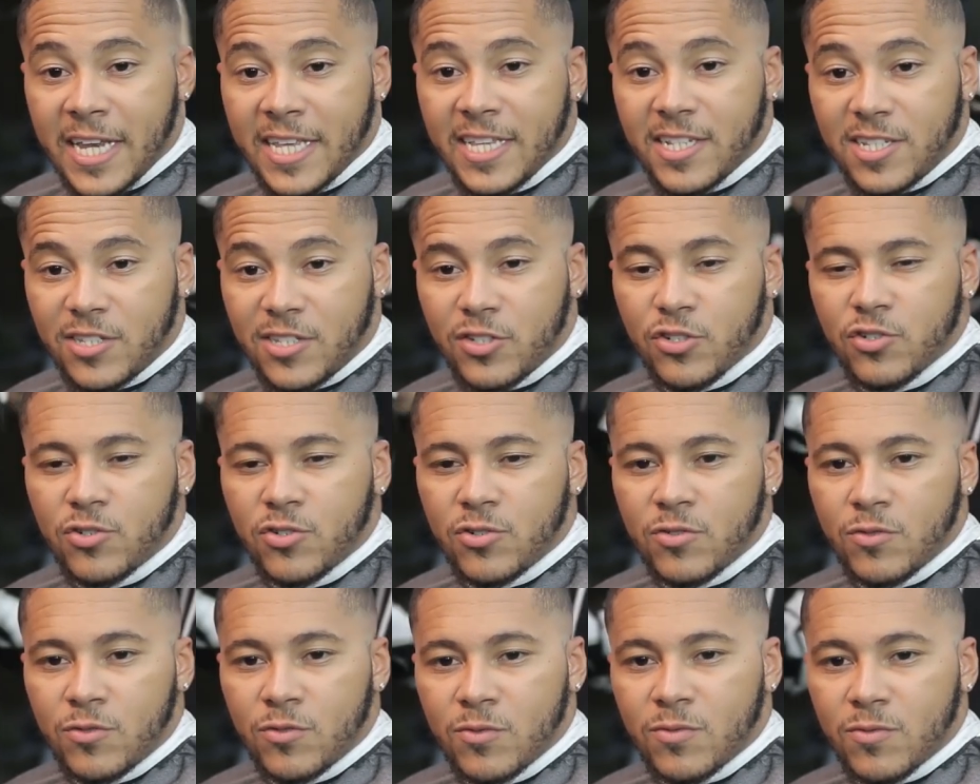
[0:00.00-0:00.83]
And he's
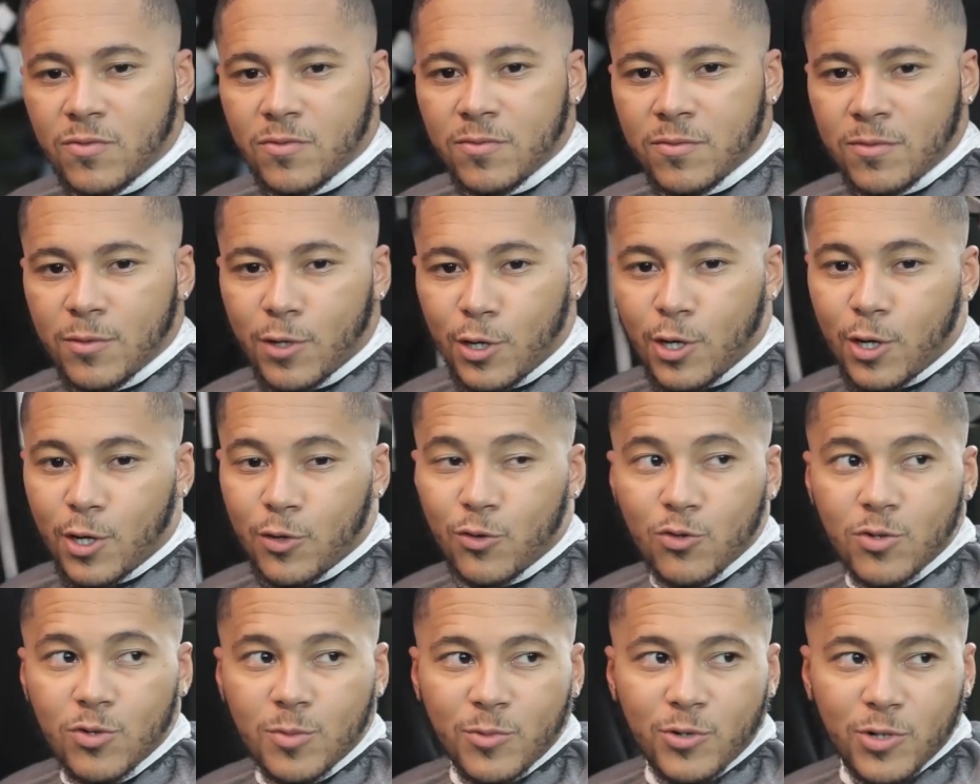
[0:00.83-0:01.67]
still a
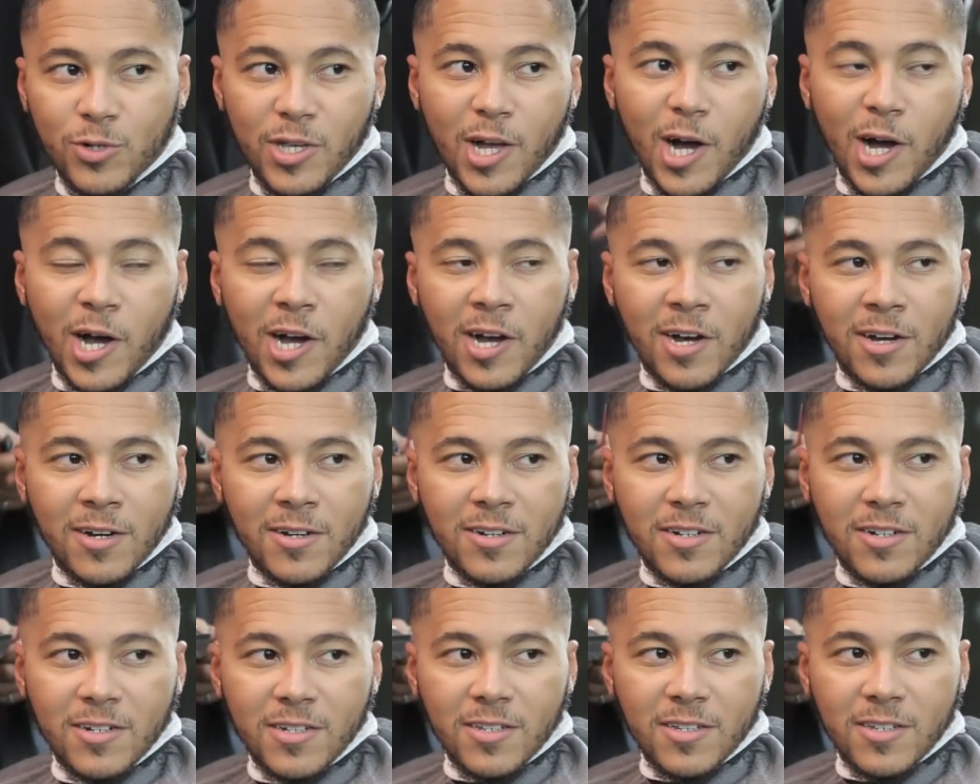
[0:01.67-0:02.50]
normal
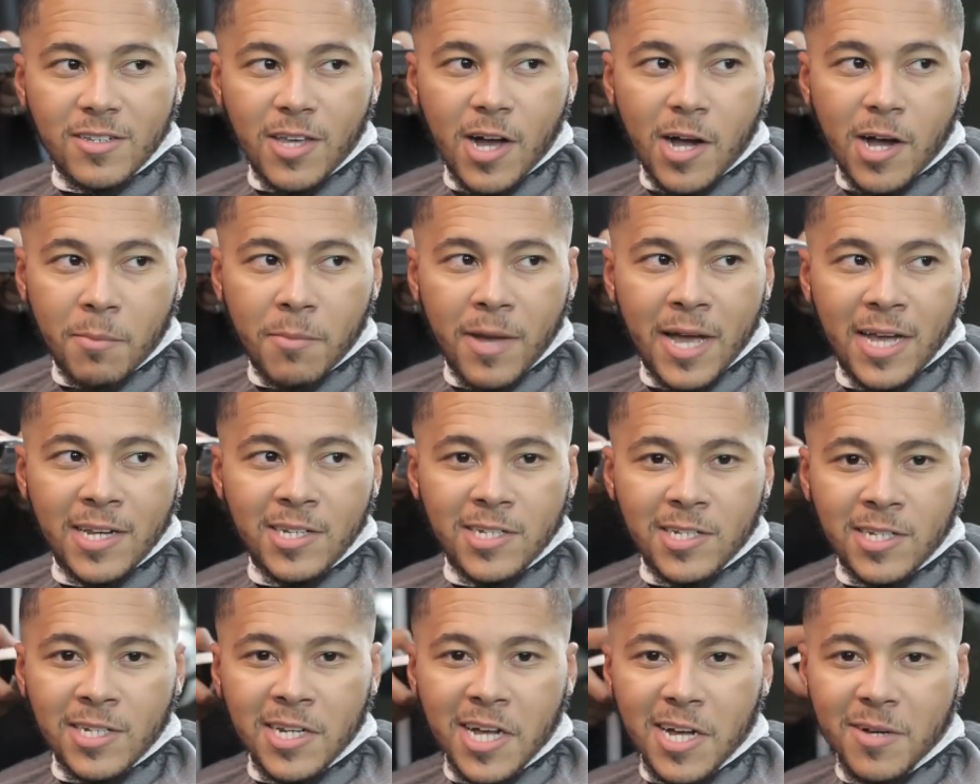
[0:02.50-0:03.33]
young
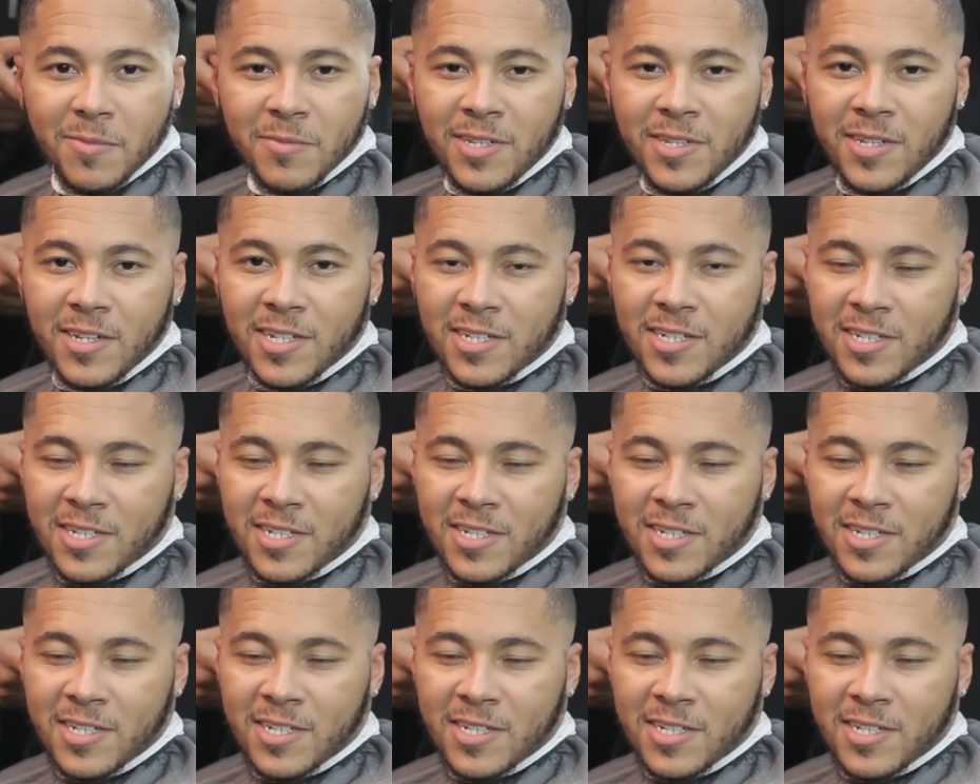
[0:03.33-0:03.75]
man, do you know what I mean?